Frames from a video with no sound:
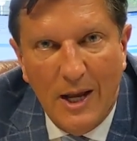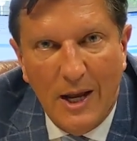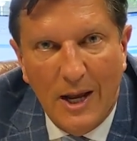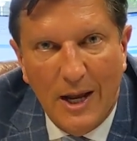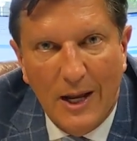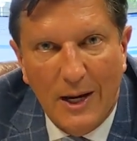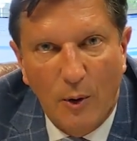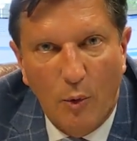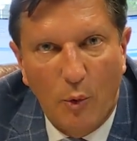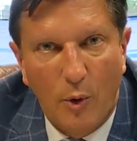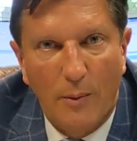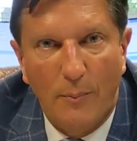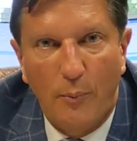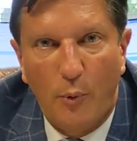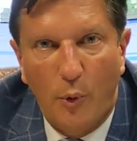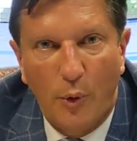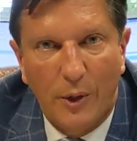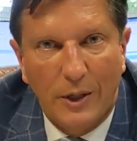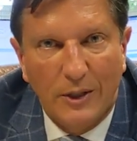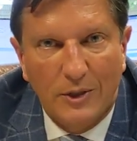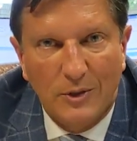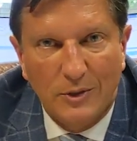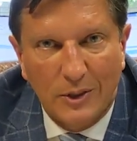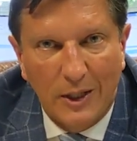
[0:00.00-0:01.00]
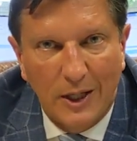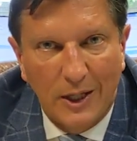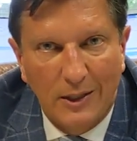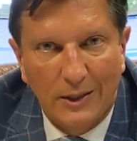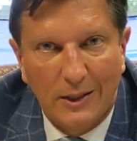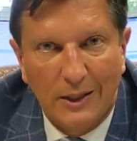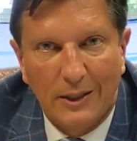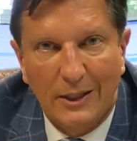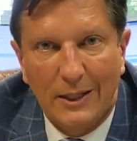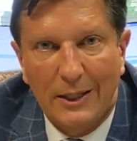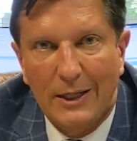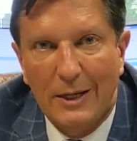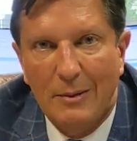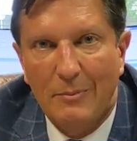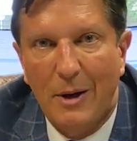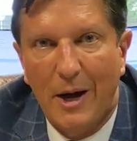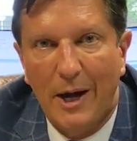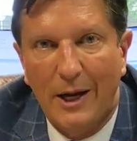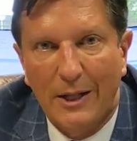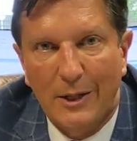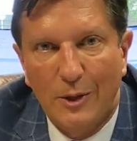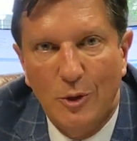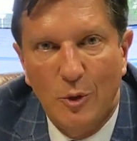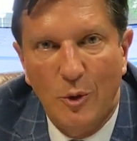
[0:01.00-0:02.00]
And at one point he said that
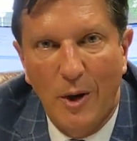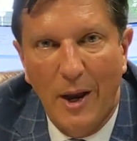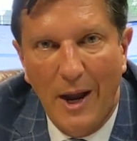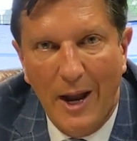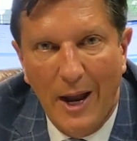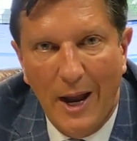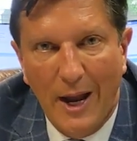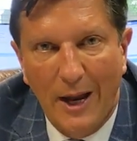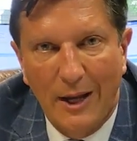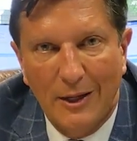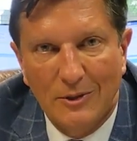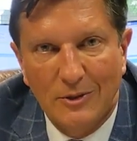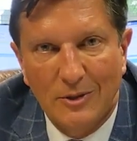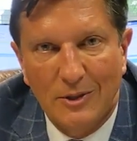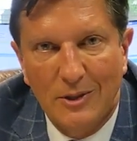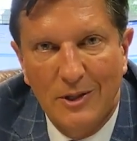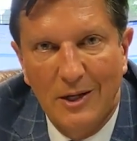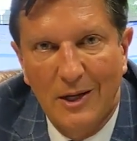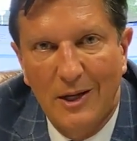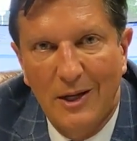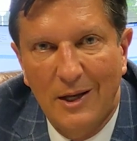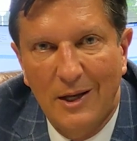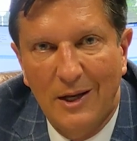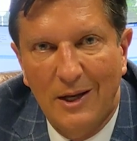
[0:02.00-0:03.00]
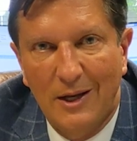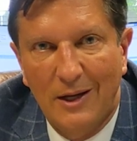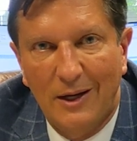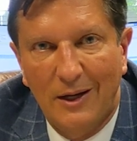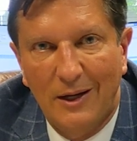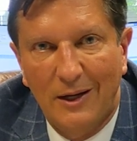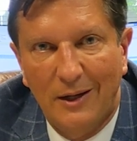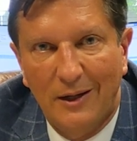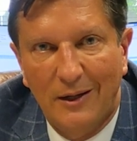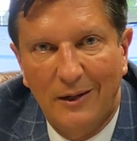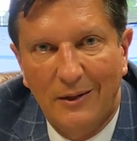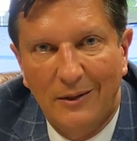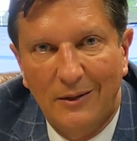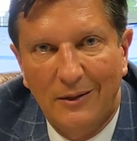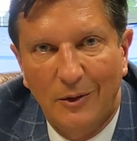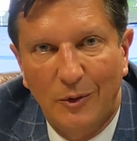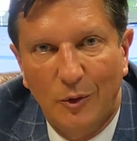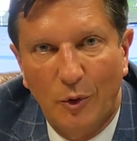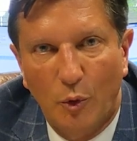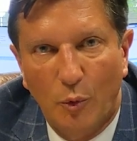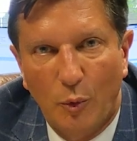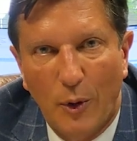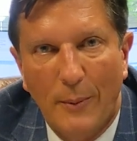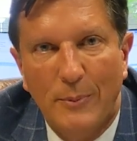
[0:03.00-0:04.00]
anybody who has
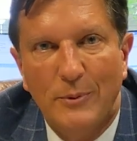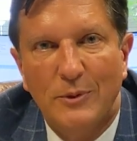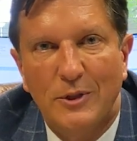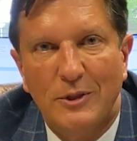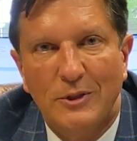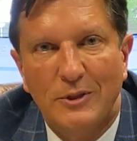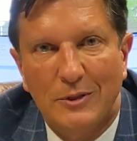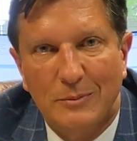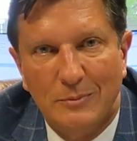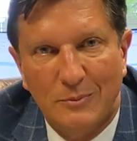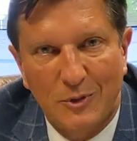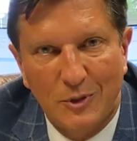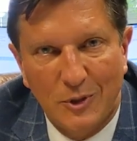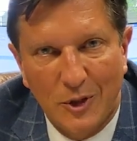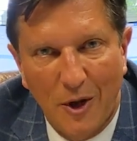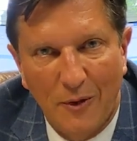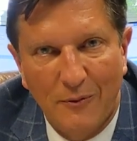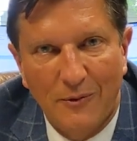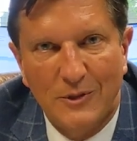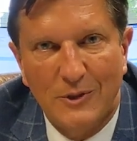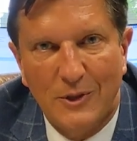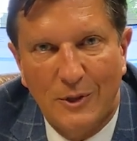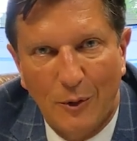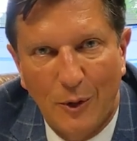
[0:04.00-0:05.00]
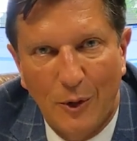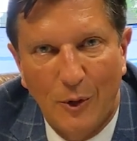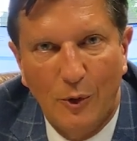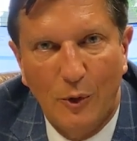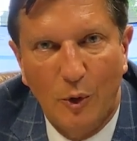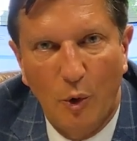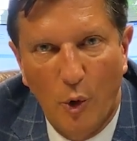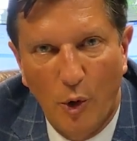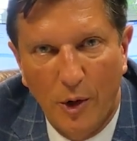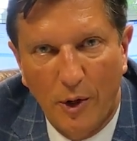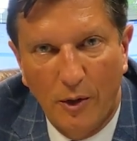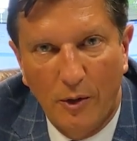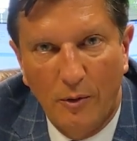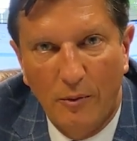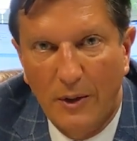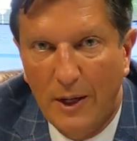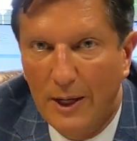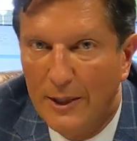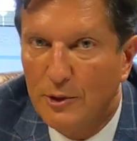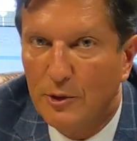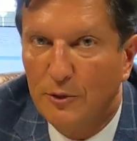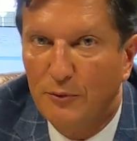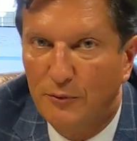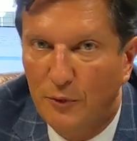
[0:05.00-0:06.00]
or represents himself as their own lawyer
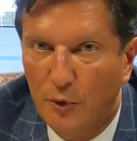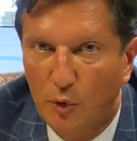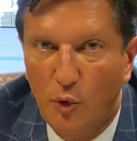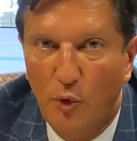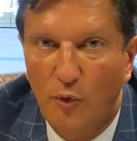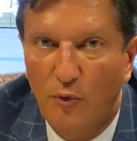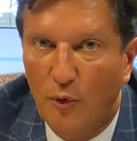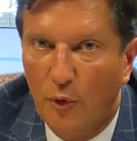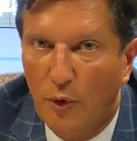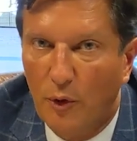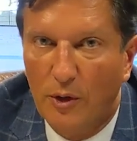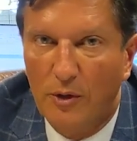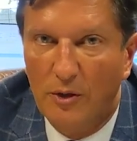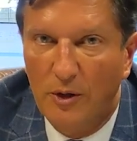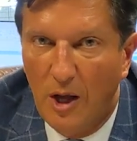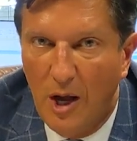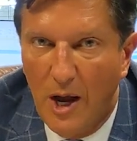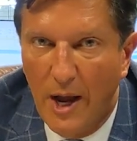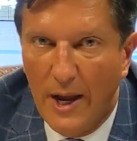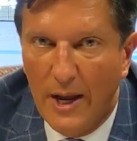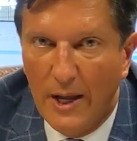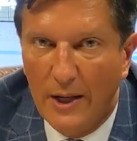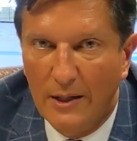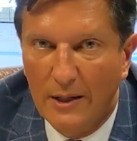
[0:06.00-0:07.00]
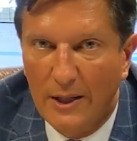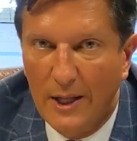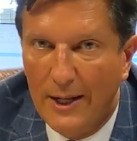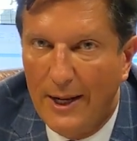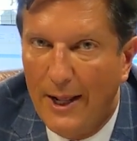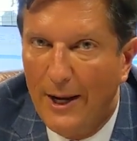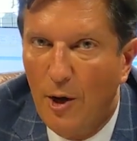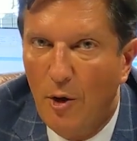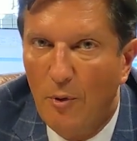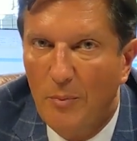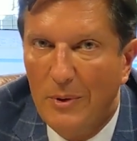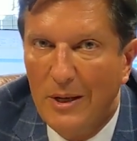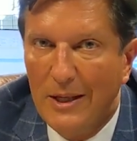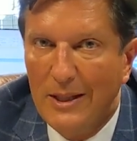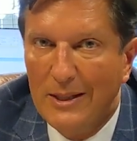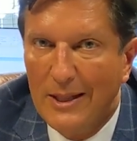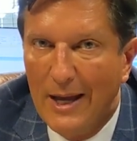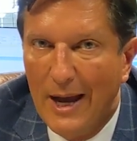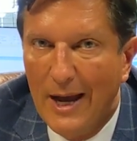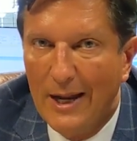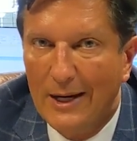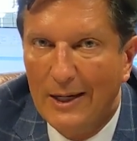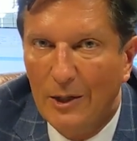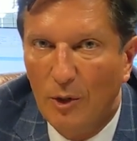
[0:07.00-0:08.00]
has a fool for a client. And I don't mean
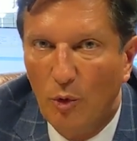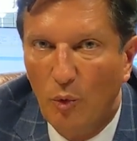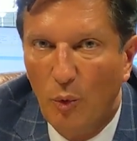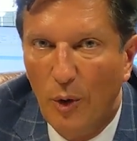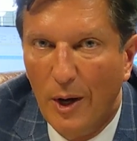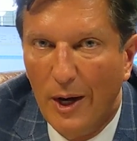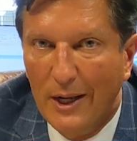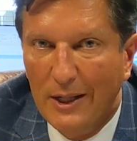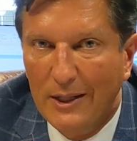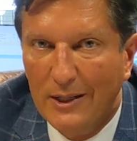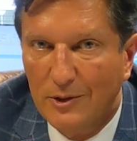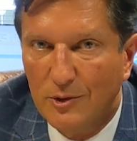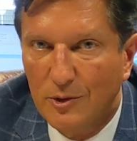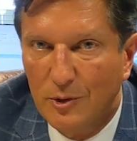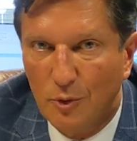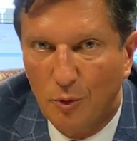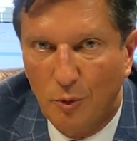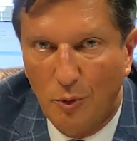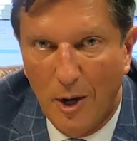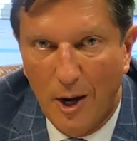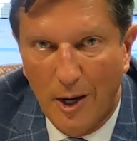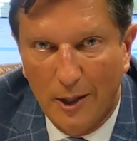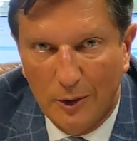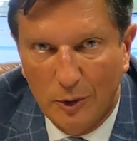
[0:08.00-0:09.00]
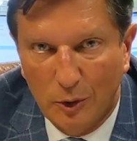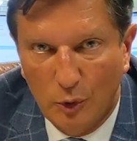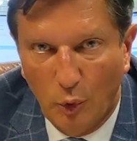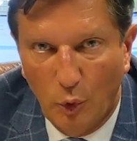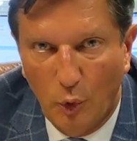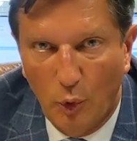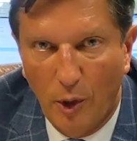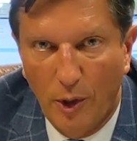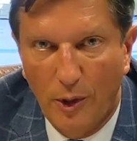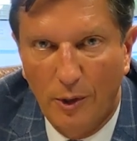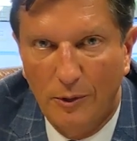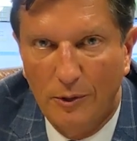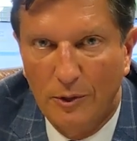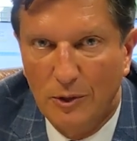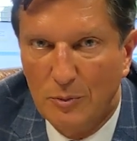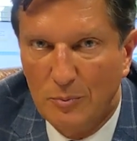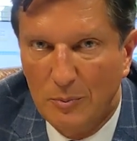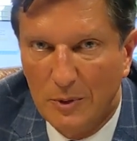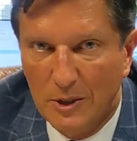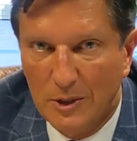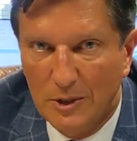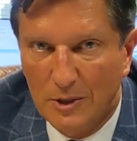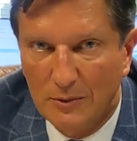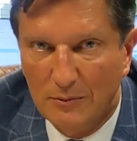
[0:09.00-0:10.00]
that in a way that's derogatory or
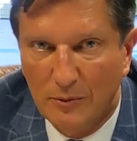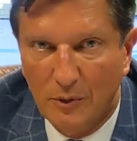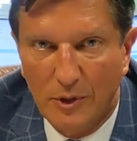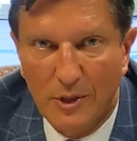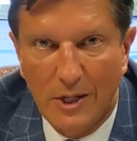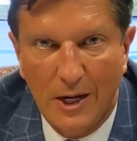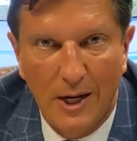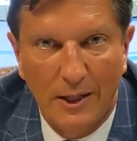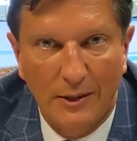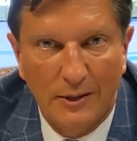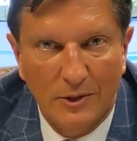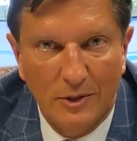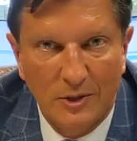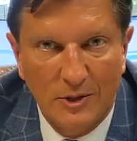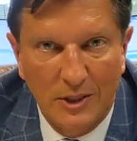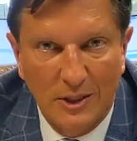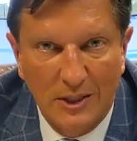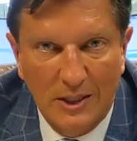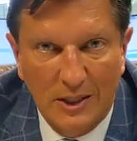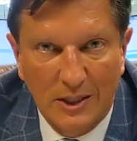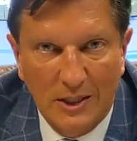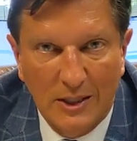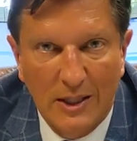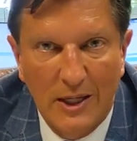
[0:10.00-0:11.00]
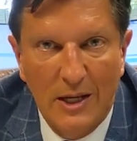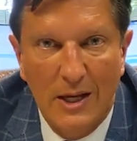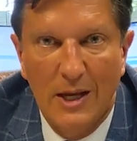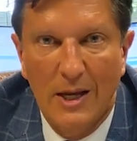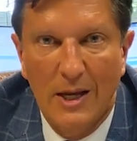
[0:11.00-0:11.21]
dismissive or condescending.